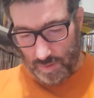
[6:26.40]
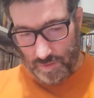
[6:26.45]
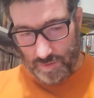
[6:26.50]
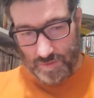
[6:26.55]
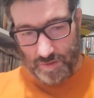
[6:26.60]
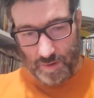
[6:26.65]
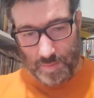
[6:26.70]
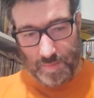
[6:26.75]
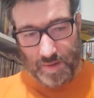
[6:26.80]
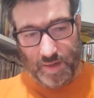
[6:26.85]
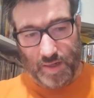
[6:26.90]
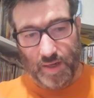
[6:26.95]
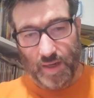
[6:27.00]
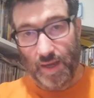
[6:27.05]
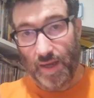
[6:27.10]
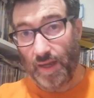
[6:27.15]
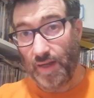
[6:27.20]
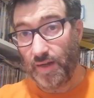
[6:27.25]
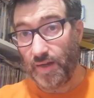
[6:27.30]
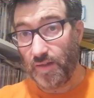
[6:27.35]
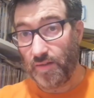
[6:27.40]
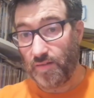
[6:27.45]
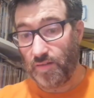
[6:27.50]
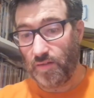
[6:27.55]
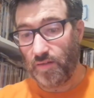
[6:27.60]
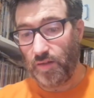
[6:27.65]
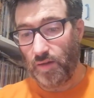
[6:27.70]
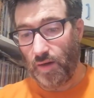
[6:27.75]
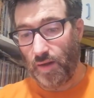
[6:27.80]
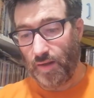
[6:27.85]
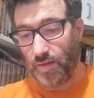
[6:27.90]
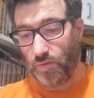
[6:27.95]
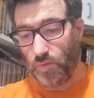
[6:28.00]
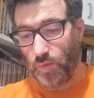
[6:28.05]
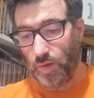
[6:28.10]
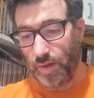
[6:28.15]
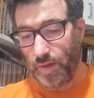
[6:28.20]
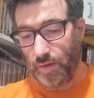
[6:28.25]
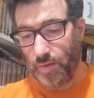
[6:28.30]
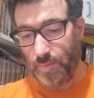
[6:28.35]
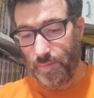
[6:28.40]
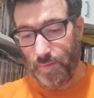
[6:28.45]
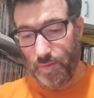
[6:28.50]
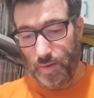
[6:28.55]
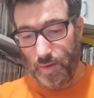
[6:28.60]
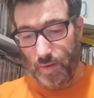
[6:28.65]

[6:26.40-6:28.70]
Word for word: Germany, and it's the last one